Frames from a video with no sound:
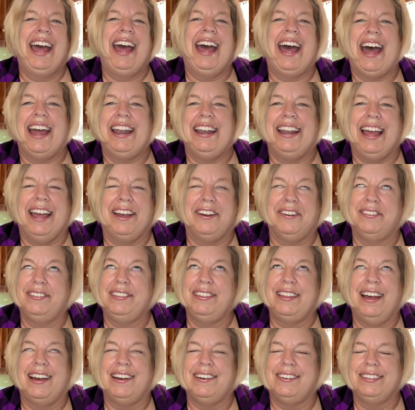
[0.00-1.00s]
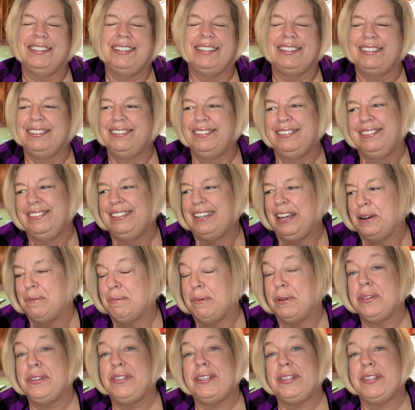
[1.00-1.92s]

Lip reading: I know, that was terrible.